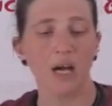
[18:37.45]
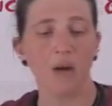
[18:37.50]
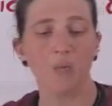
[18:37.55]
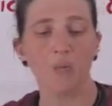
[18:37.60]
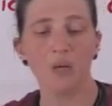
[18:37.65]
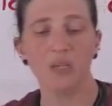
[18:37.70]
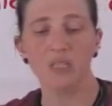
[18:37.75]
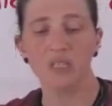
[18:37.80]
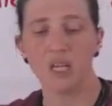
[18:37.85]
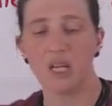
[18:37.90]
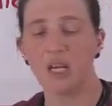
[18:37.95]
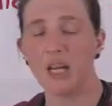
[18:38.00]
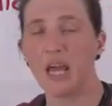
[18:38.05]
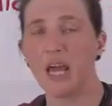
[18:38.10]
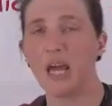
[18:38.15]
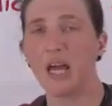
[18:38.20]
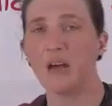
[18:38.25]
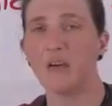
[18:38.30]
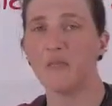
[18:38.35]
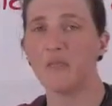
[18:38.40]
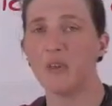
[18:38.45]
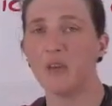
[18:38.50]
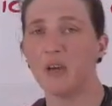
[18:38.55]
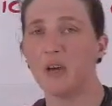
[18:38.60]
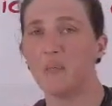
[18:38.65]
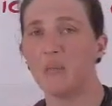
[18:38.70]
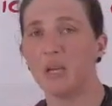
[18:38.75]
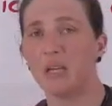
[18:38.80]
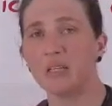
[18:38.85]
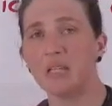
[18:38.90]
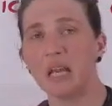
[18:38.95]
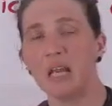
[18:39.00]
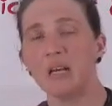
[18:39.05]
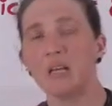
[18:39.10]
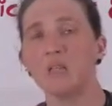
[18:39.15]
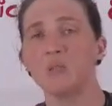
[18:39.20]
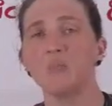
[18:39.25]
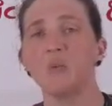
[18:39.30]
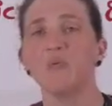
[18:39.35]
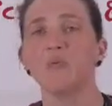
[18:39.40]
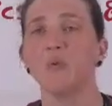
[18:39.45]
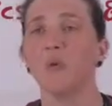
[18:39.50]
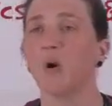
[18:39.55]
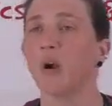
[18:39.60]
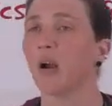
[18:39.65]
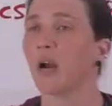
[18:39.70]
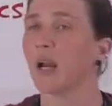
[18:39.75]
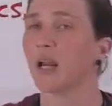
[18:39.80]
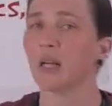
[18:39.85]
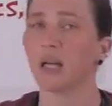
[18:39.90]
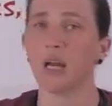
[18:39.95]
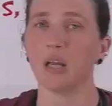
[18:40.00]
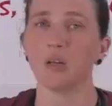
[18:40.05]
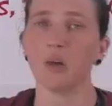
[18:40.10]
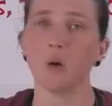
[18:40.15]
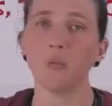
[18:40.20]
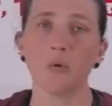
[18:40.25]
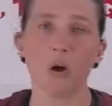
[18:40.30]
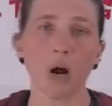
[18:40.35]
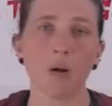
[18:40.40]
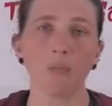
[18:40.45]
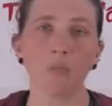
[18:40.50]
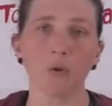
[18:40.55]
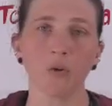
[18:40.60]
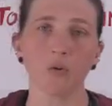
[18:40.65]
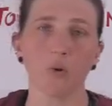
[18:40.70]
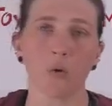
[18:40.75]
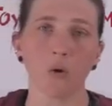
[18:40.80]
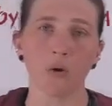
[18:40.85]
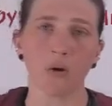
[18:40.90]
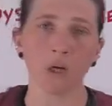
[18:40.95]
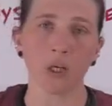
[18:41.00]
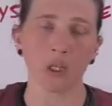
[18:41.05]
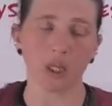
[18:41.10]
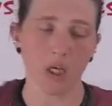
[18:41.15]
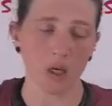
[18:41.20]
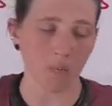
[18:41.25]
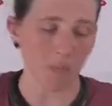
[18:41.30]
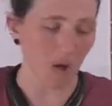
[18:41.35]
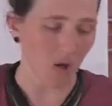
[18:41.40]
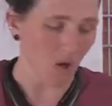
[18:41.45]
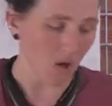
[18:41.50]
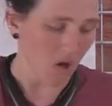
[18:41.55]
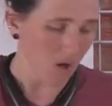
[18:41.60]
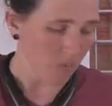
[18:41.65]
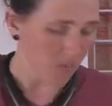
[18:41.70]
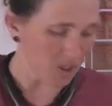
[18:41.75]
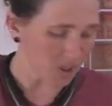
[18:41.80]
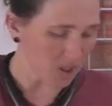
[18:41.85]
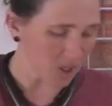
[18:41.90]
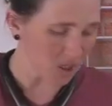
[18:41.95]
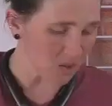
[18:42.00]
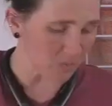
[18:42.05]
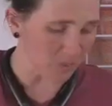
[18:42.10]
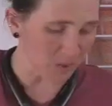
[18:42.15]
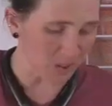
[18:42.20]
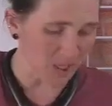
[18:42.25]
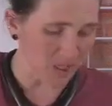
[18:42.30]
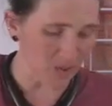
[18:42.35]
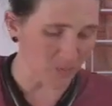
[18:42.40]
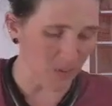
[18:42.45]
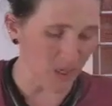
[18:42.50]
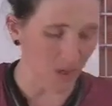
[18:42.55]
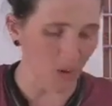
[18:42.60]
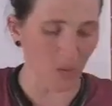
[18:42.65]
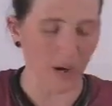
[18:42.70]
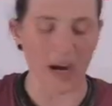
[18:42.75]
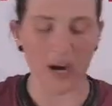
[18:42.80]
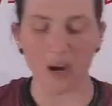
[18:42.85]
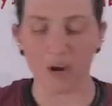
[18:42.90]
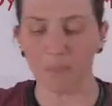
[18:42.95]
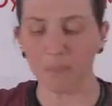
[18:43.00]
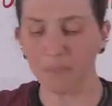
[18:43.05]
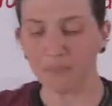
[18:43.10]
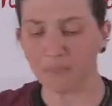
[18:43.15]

We did have the bandanas before and had no problem with ordering them. But just please be aware